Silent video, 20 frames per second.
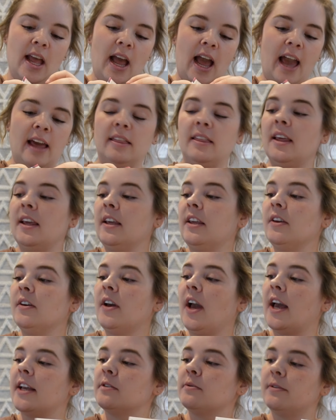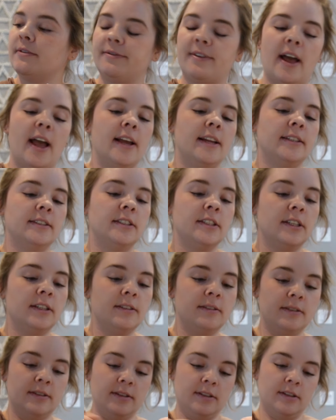I think you guys will find
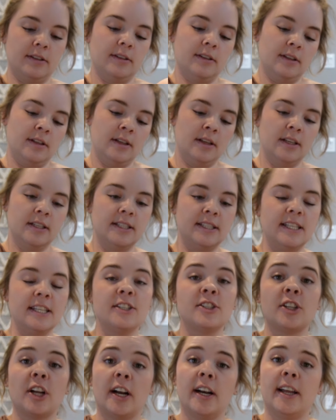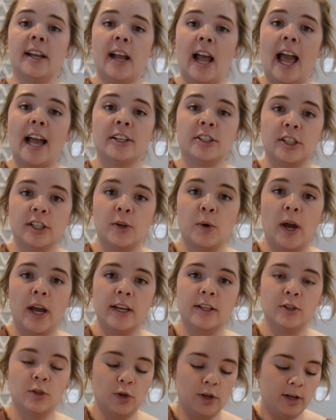seed starting actually quite
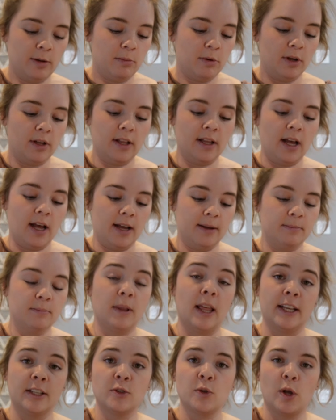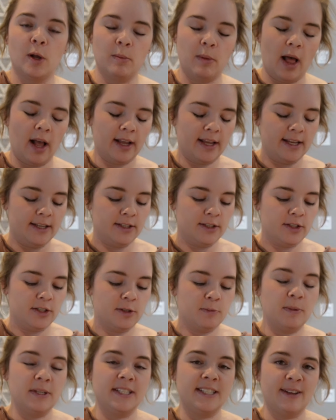enjoyable, like soil blocking
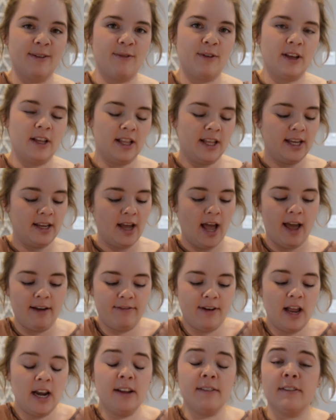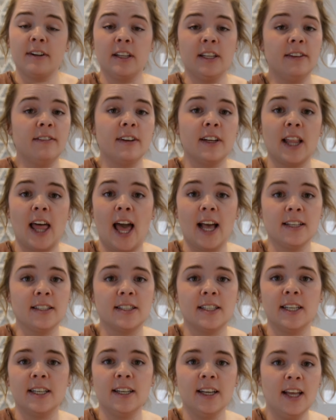specifically. I find it really
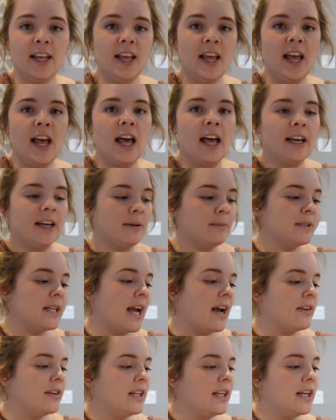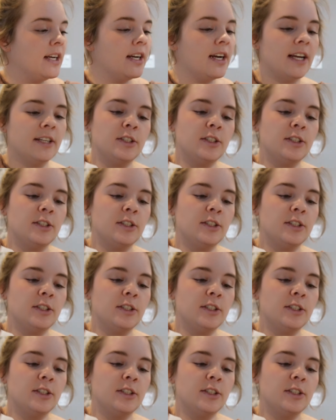relaxing. I come down here, I